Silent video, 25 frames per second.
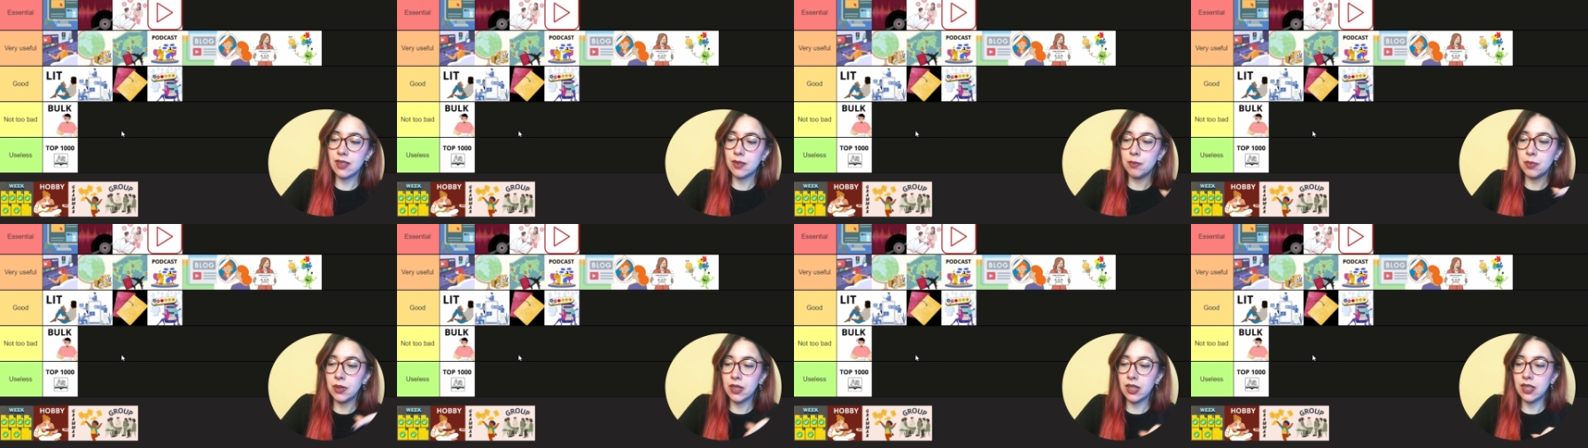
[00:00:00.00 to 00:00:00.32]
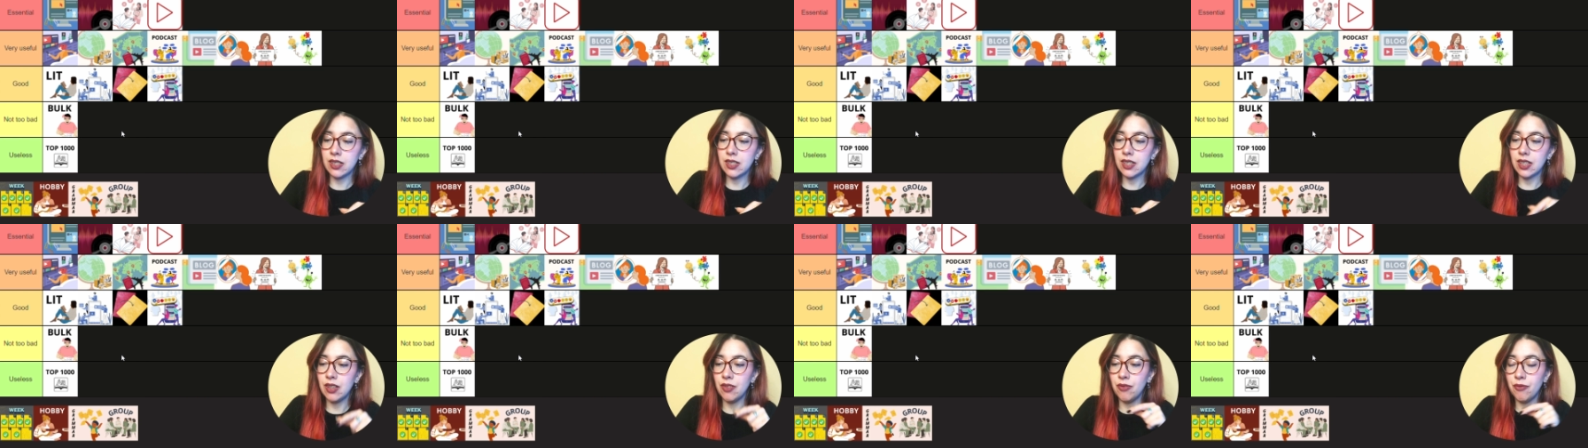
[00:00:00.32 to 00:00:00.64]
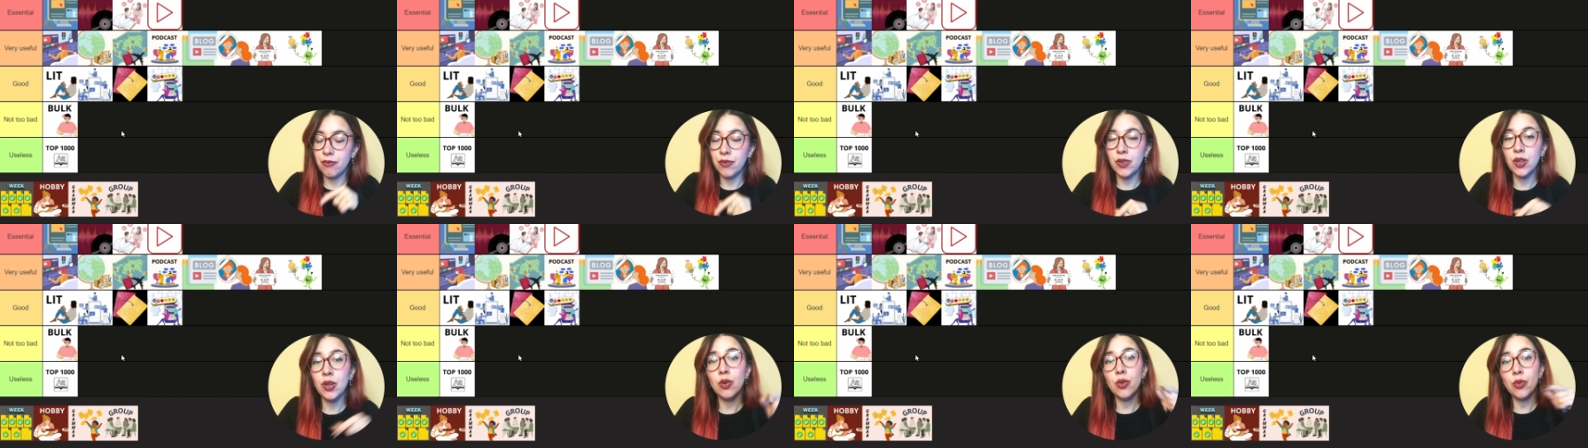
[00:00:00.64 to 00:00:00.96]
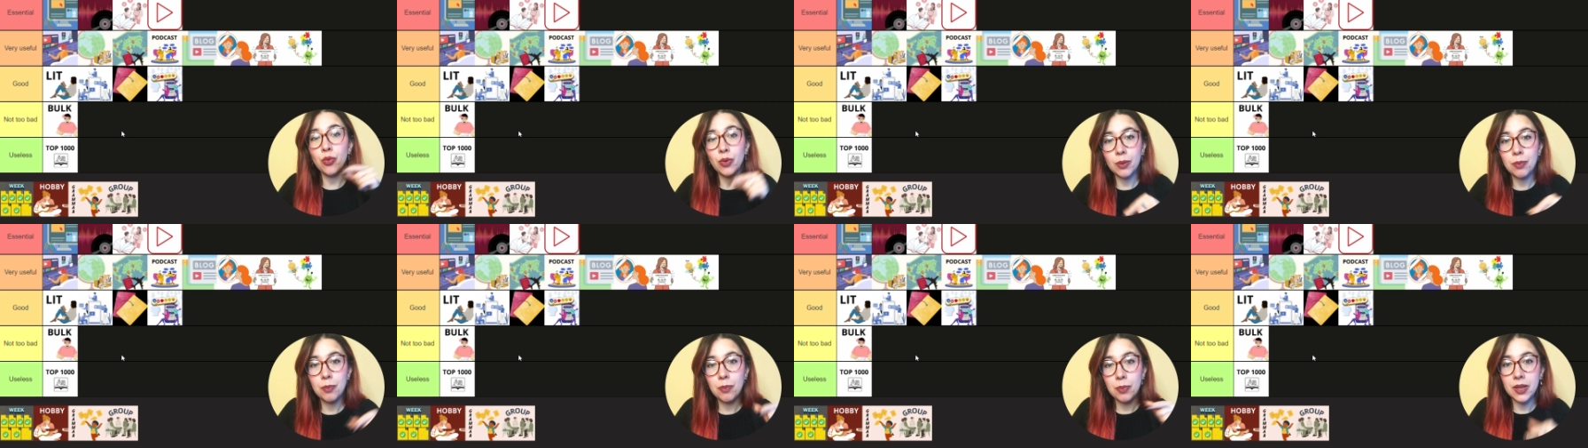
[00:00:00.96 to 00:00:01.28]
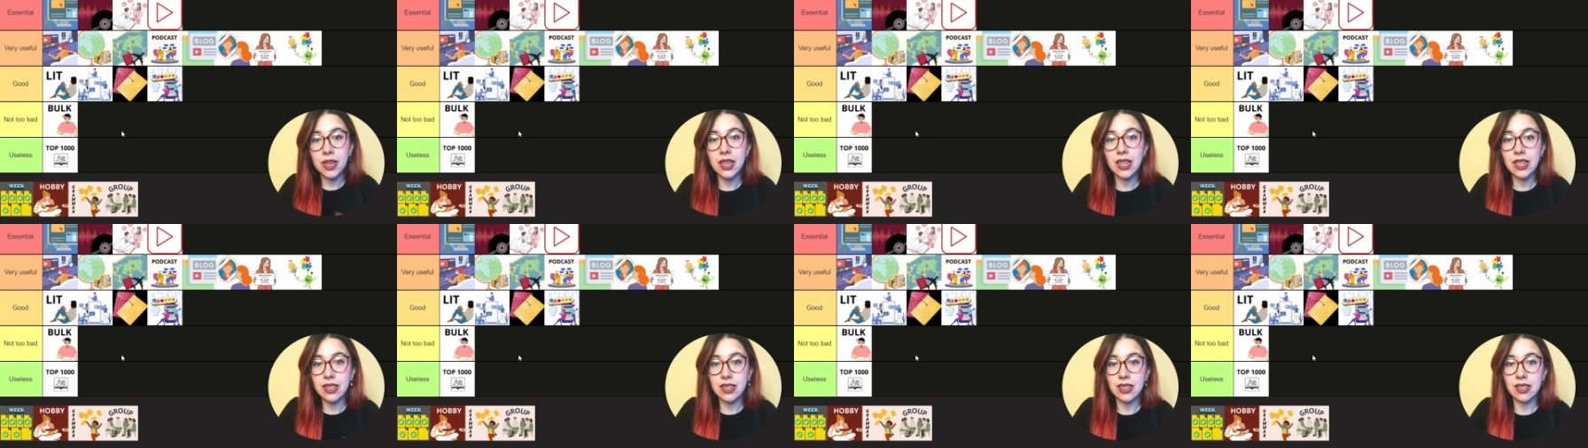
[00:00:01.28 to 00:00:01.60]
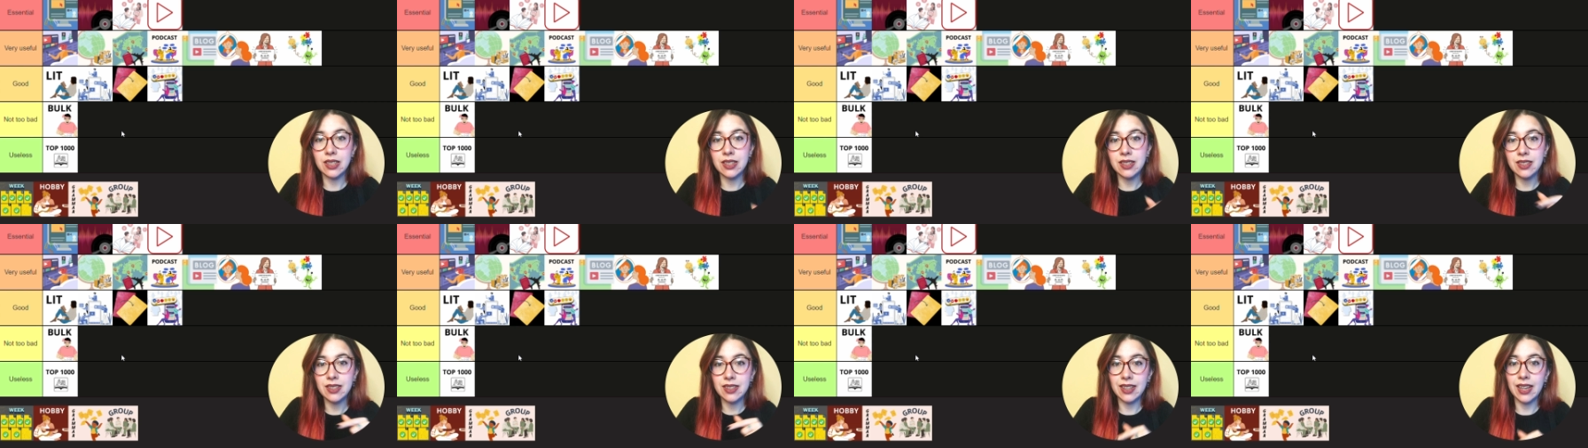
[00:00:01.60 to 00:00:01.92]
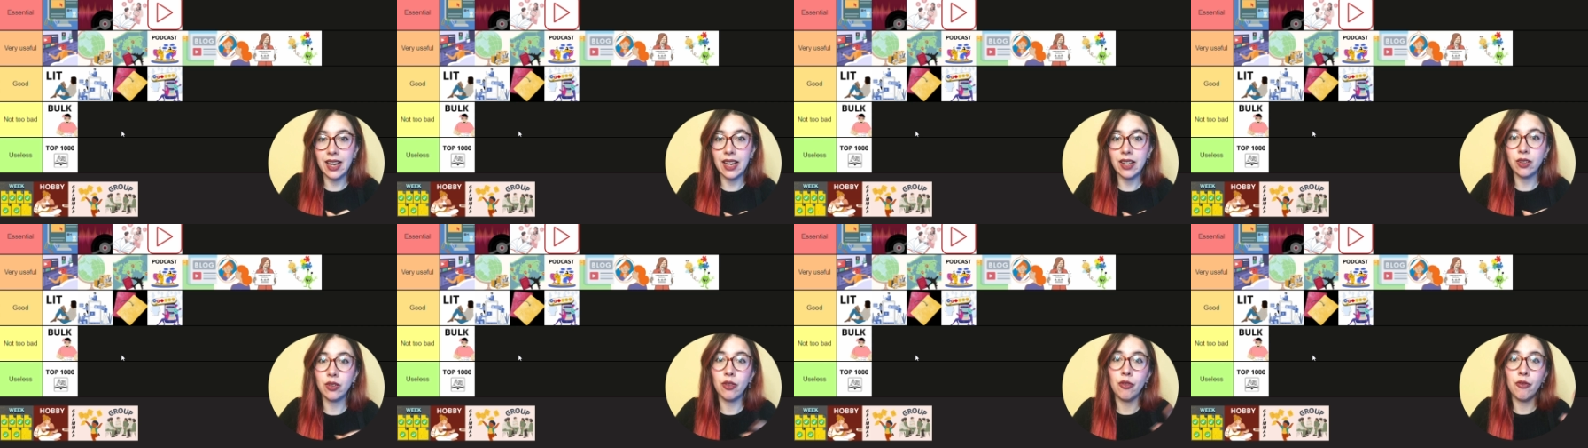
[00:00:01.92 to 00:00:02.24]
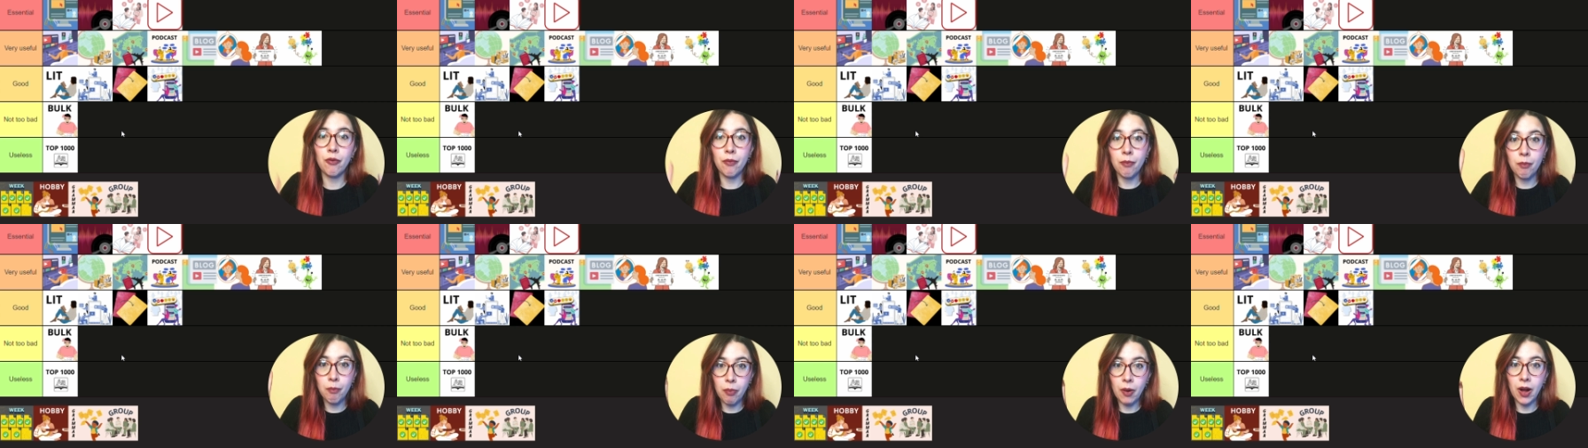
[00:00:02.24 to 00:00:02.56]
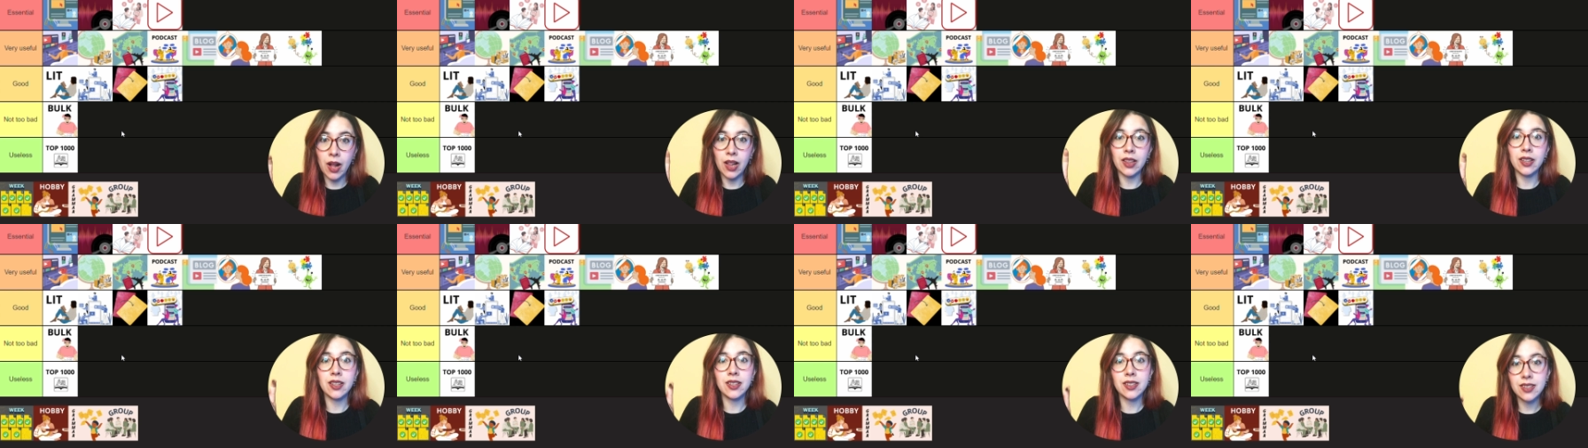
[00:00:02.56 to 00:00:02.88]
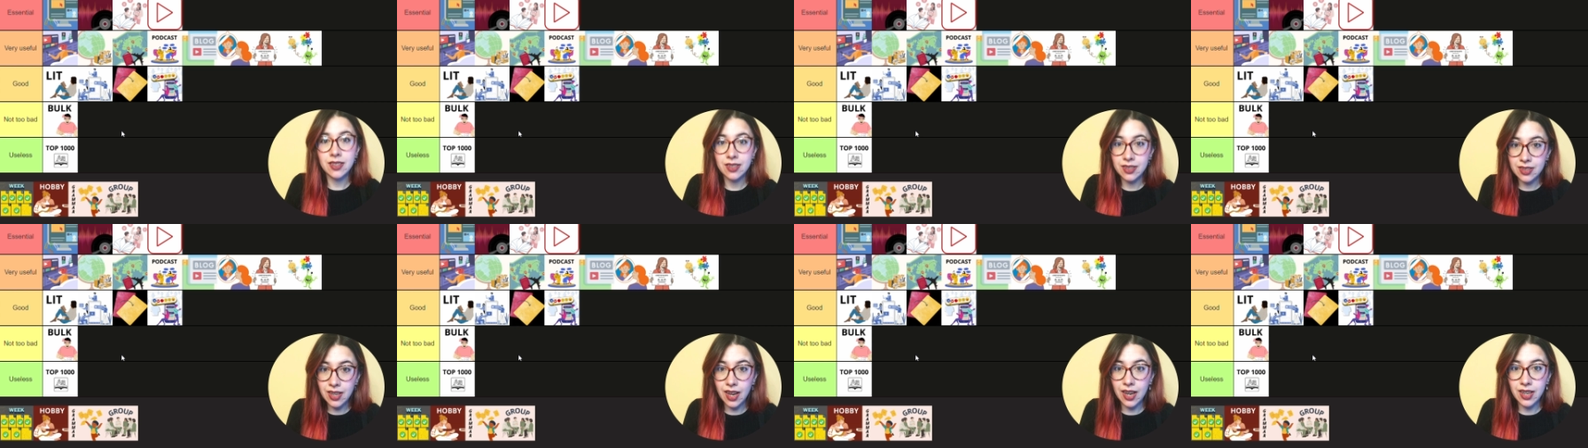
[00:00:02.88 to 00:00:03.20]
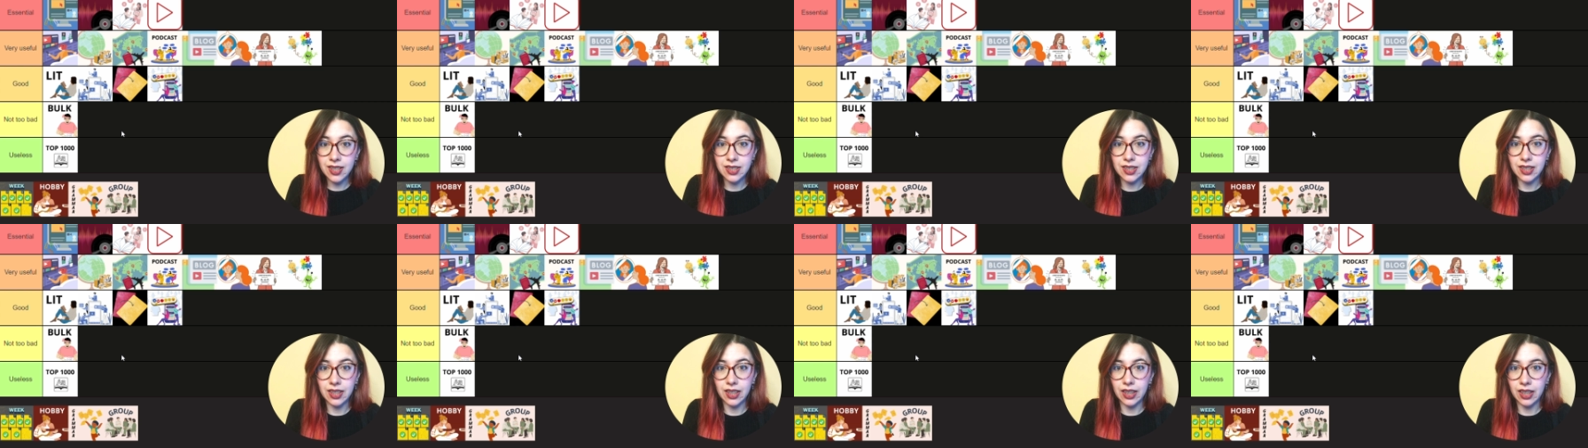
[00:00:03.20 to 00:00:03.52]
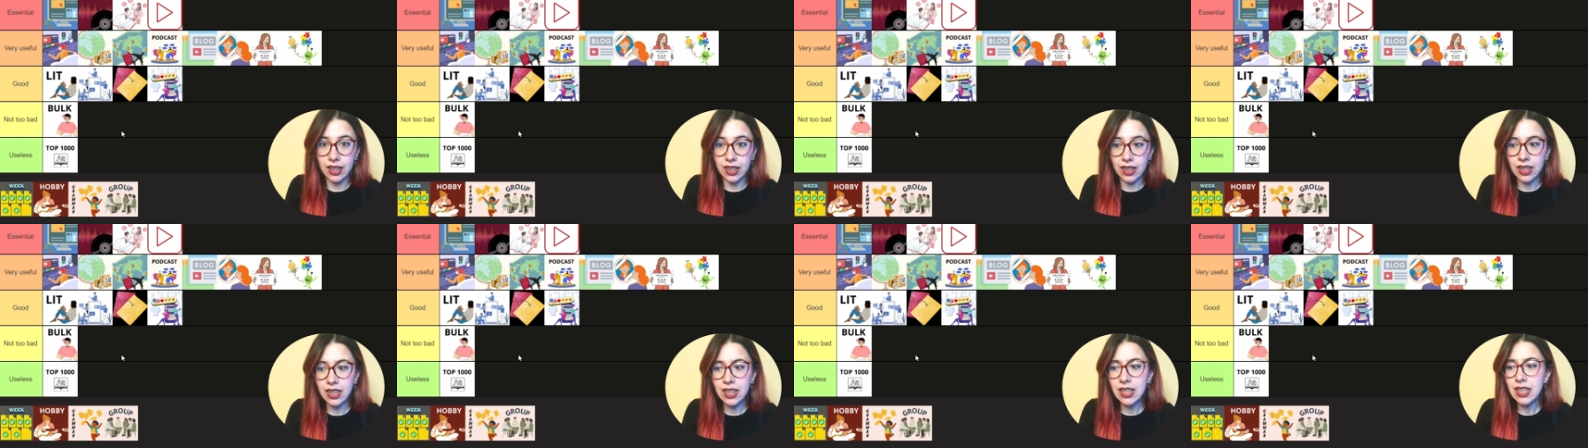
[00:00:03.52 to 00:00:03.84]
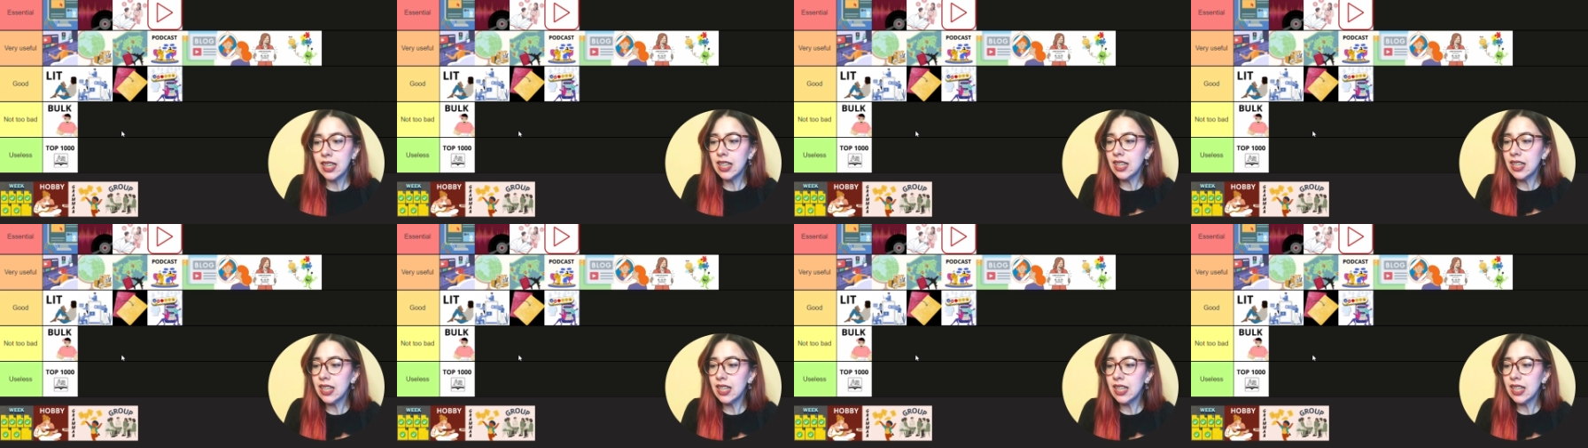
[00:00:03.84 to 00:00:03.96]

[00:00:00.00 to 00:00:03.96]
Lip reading: because if you repeat this kind of bulk studying,